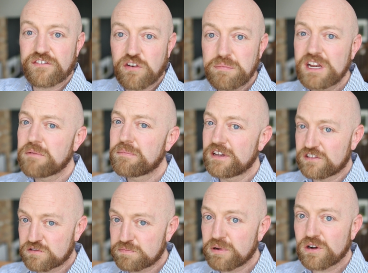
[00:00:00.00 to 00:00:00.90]
for me to be
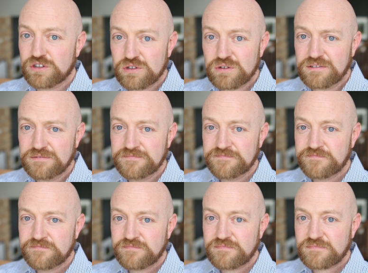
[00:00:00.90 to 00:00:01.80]
spiritual,
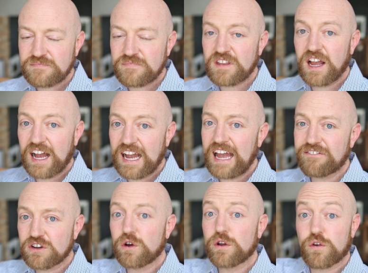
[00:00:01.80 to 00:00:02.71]
I
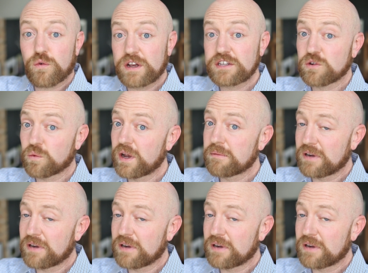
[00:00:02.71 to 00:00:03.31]
have to go the rest away